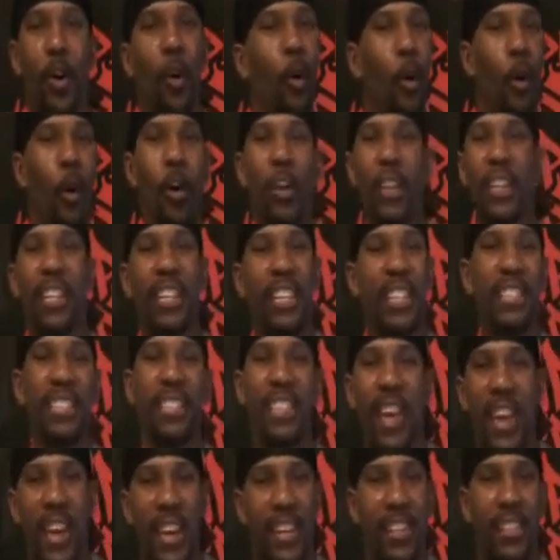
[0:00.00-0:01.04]
All of these
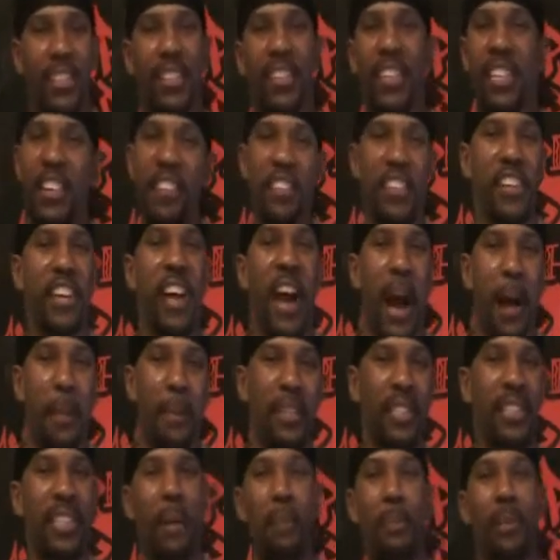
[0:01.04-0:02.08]
things, leave your
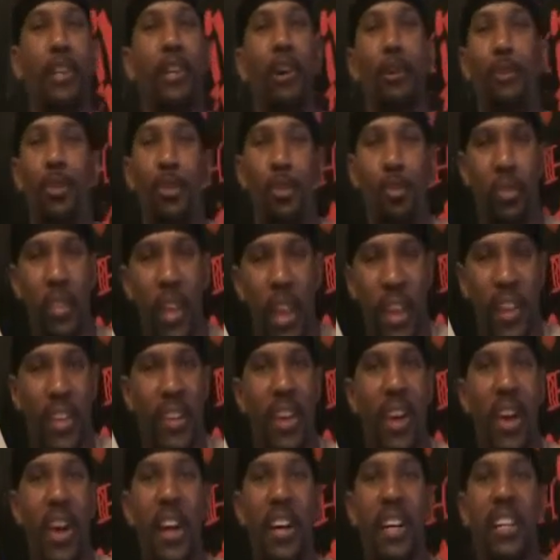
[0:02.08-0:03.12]
comments, let me know what you think,
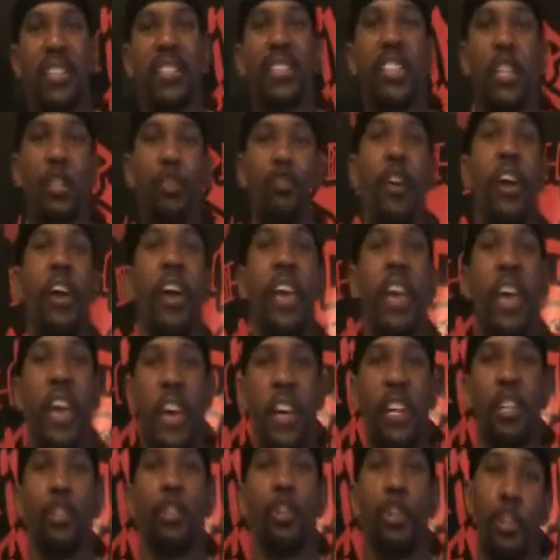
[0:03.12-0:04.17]
because this right
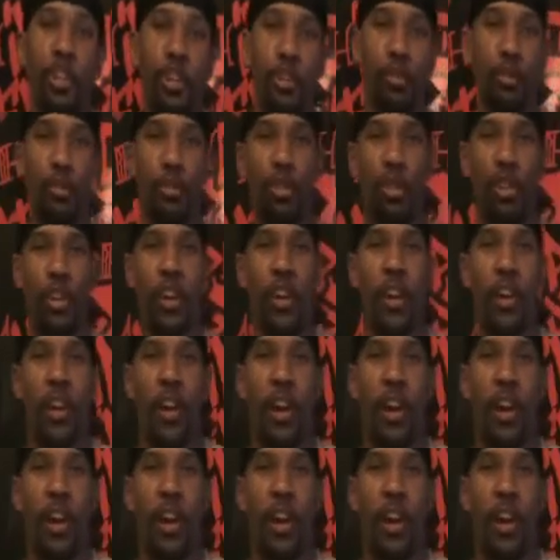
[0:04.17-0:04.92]
here is huge.